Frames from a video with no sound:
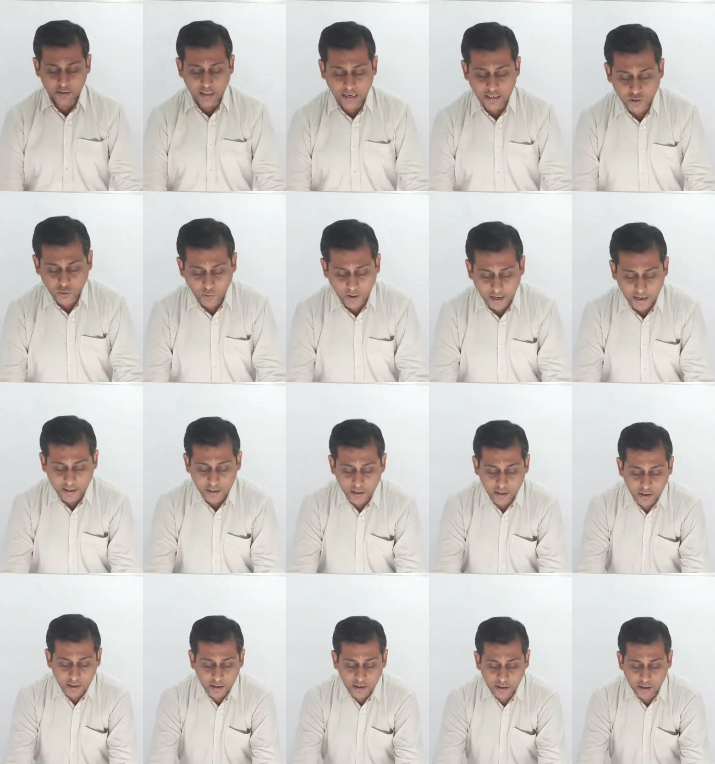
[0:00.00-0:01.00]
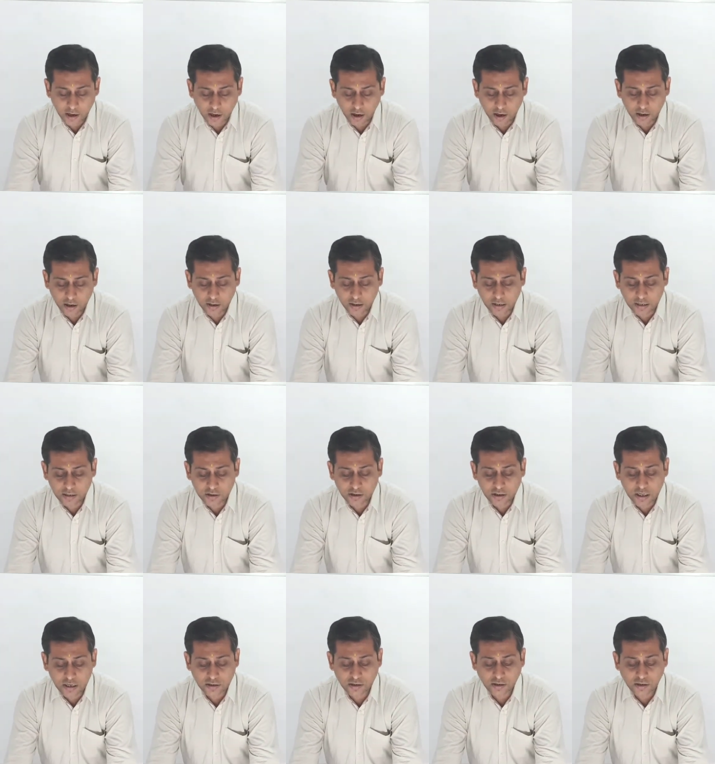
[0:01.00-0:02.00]
That's why here in
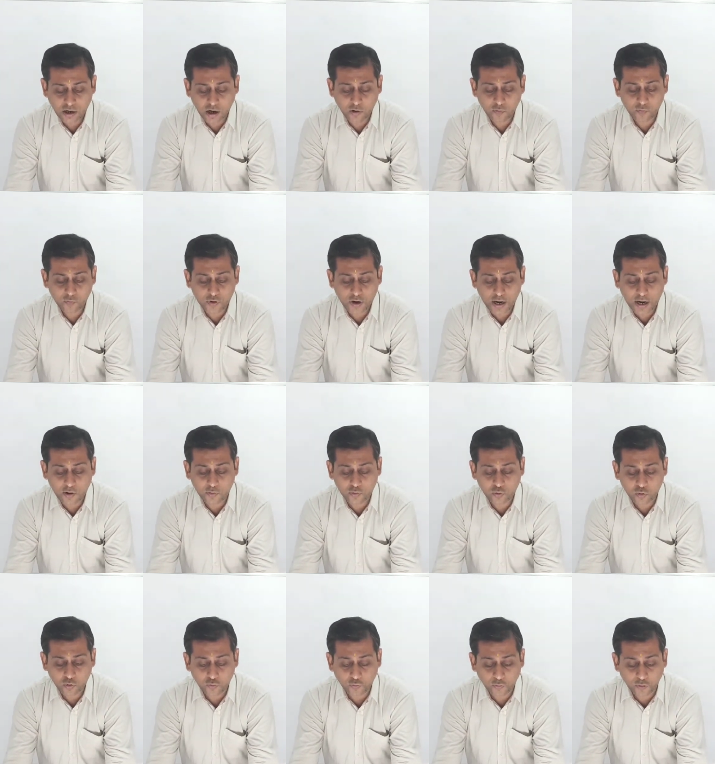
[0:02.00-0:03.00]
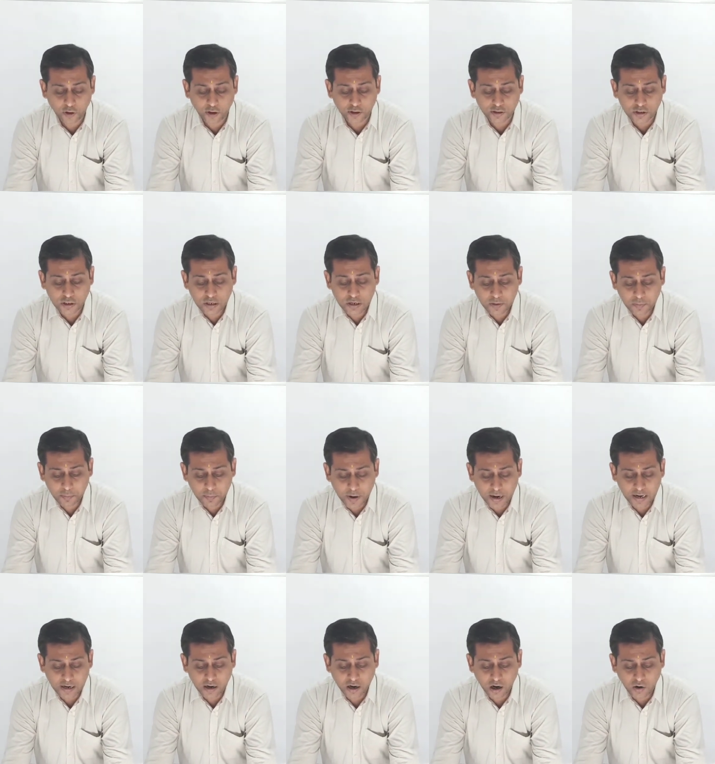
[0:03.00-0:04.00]
this sum we have to first
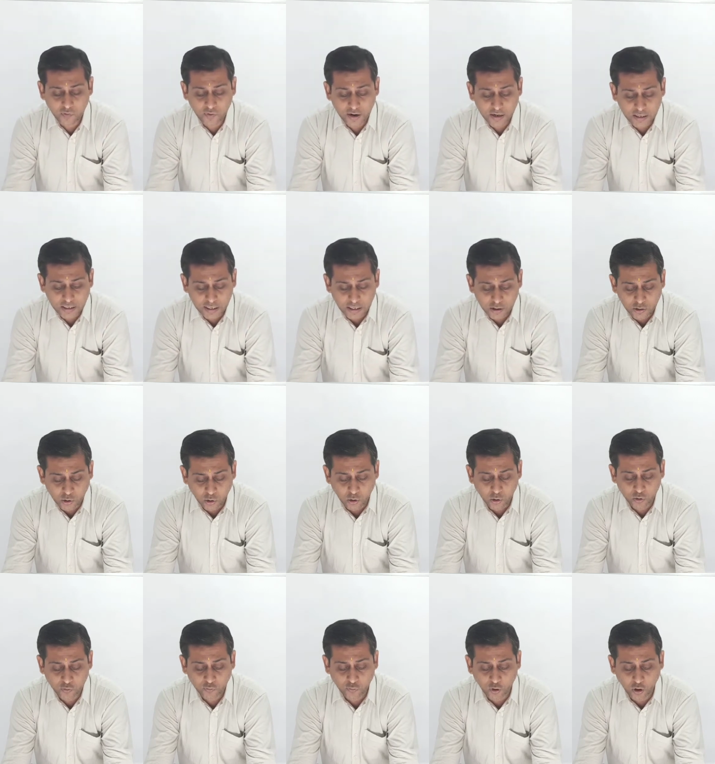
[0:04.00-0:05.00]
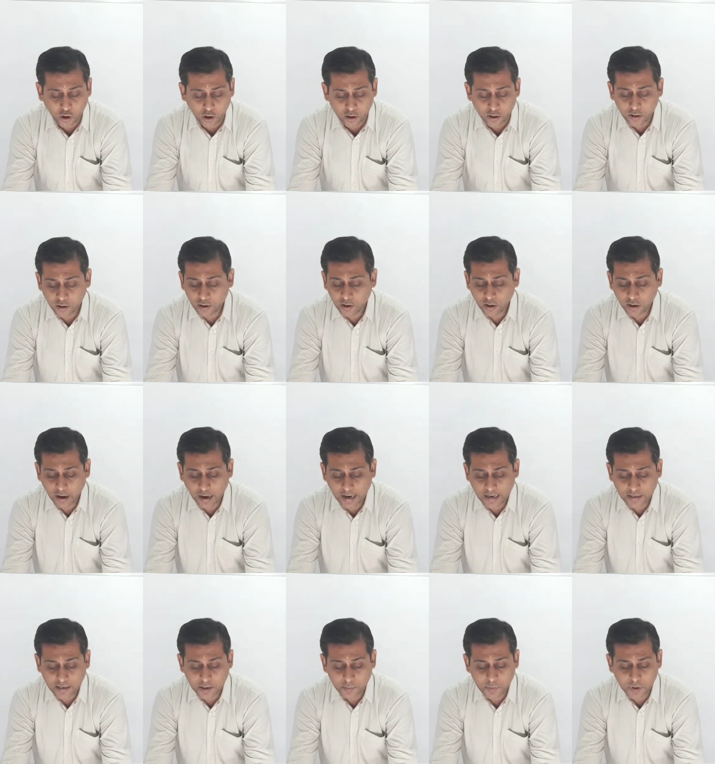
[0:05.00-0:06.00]
make a working note for
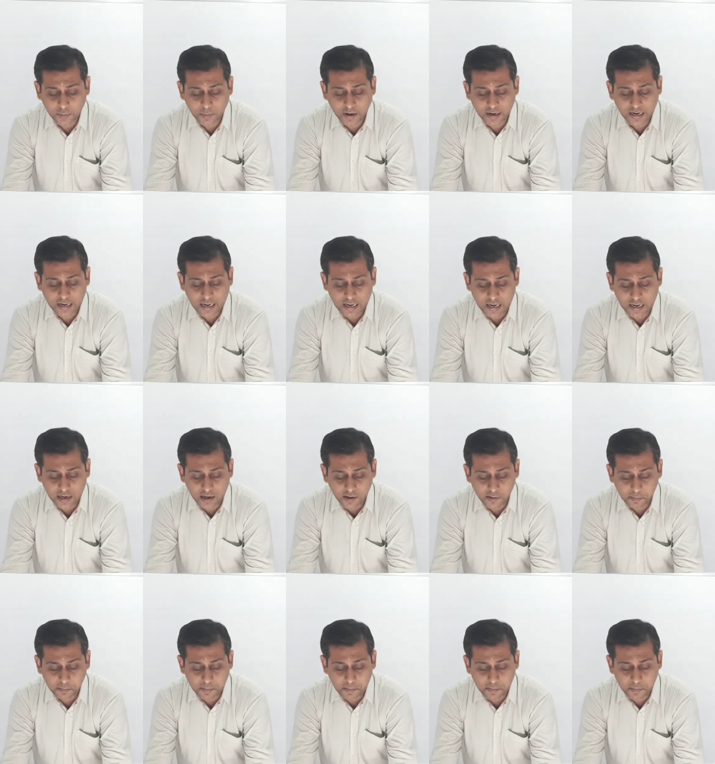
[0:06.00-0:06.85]
item number A,